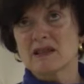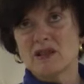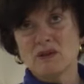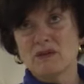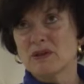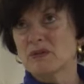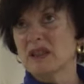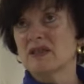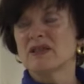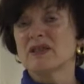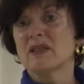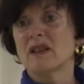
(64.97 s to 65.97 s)
two or three
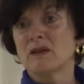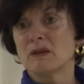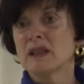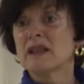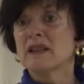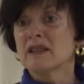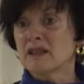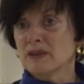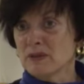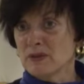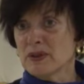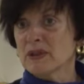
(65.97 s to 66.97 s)
years ago the
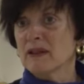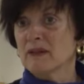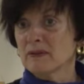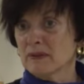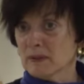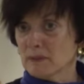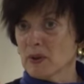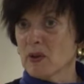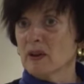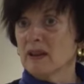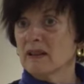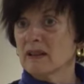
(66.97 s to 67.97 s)
use of
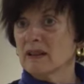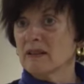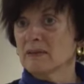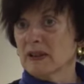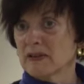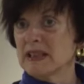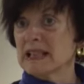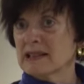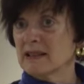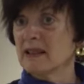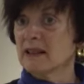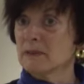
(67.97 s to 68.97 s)
part, um, a
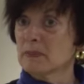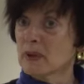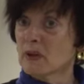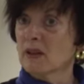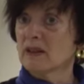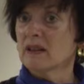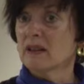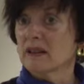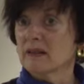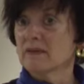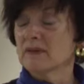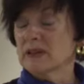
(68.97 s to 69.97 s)
designated part
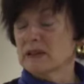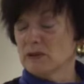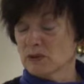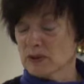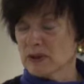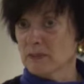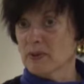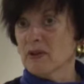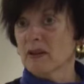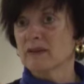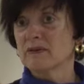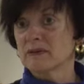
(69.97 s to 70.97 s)
of Dorset
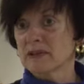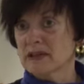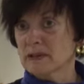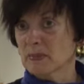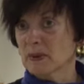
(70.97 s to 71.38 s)
Park for this